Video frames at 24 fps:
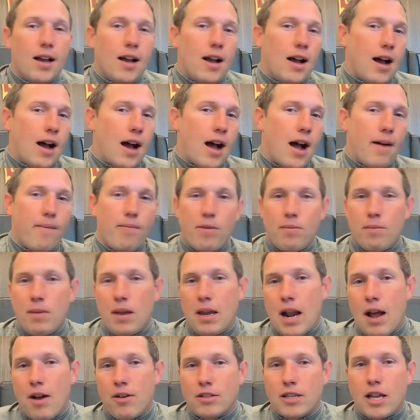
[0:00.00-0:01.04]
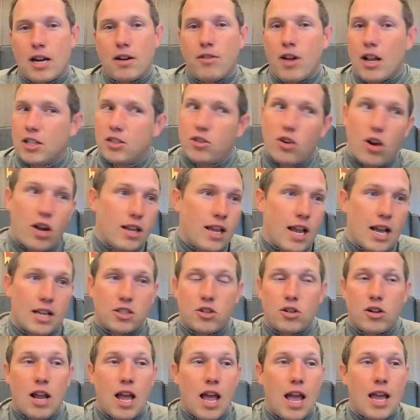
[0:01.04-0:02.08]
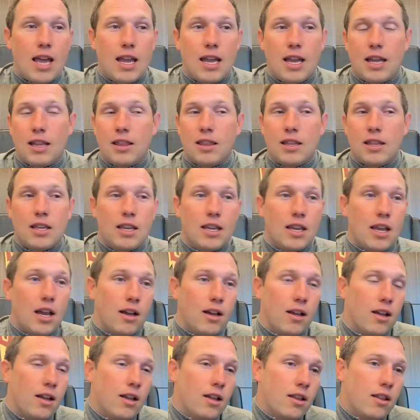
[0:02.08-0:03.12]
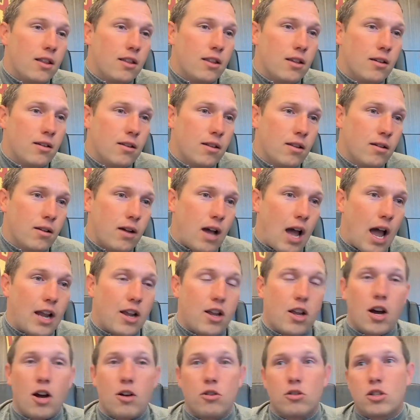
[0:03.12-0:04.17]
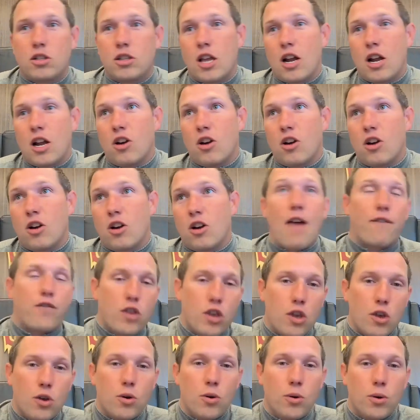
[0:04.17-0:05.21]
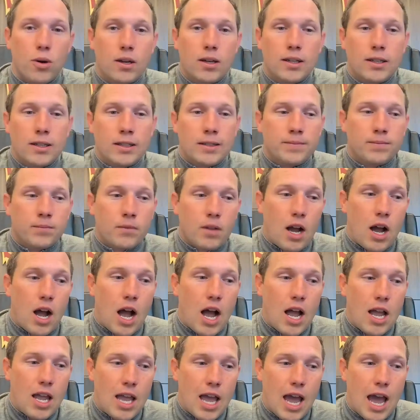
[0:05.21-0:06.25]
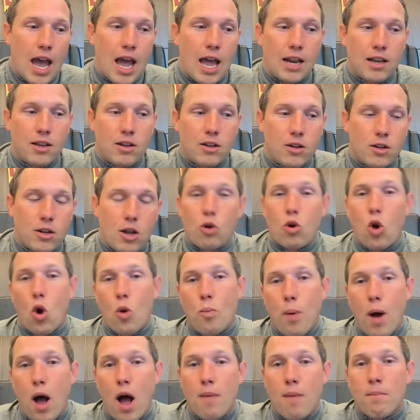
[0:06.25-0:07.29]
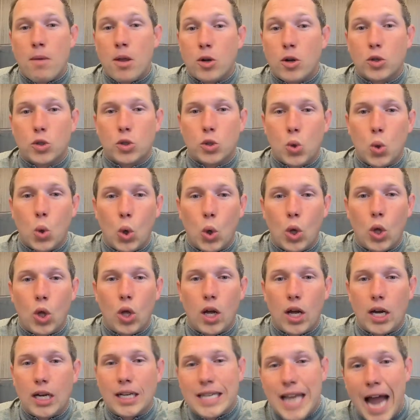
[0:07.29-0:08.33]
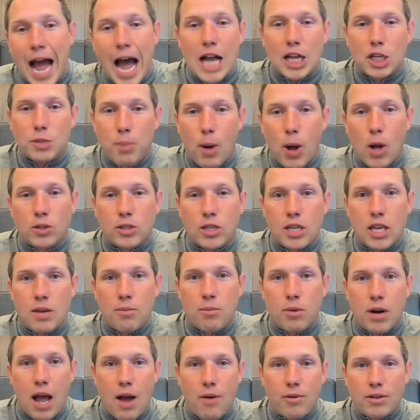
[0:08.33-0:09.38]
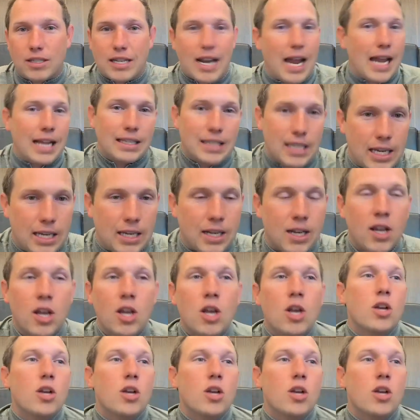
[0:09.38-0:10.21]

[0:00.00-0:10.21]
I mean, I was at a restaurant yesterday and I coached their nephew at Cocoa Paw Middle School, a dodgeball team when I was 19.